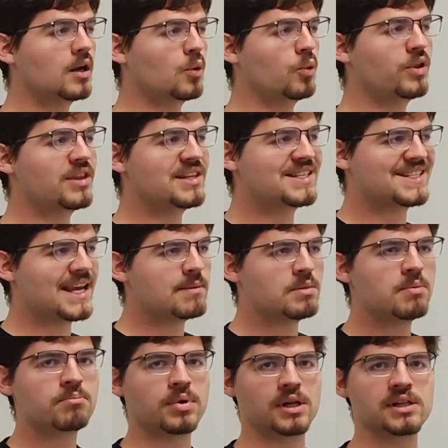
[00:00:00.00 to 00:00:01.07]
with the same
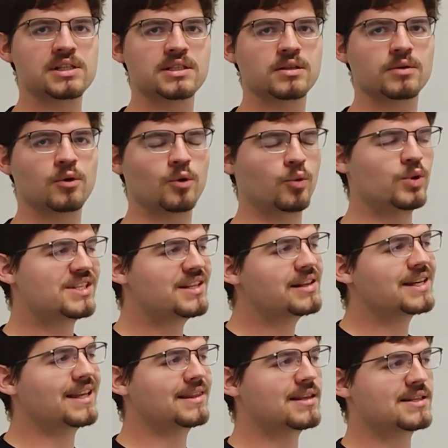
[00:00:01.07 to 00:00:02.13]
impulse, we still
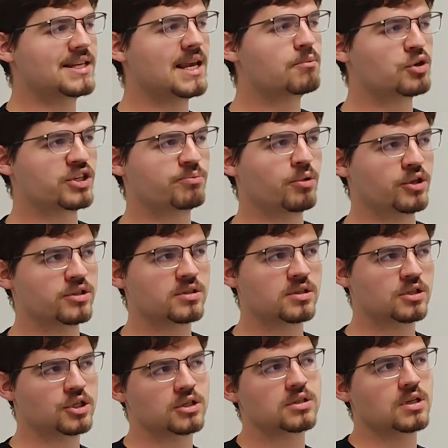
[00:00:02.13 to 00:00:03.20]
get the same response
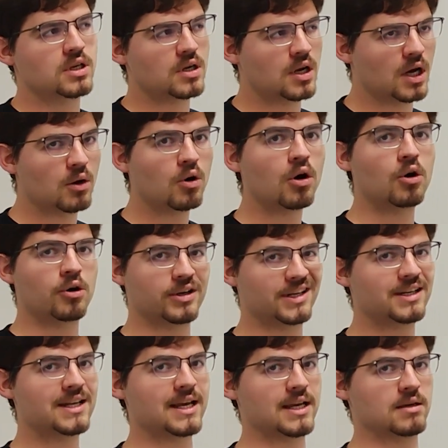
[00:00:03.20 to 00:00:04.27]
just in an hour or in
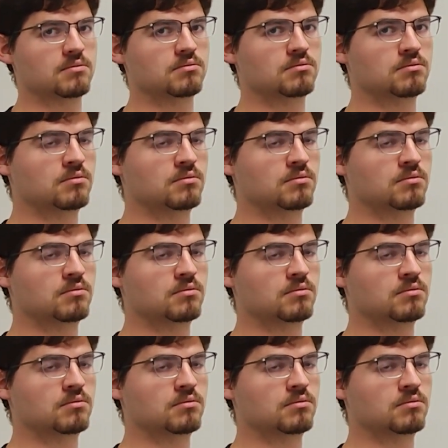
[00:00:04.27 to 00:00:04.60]
a day.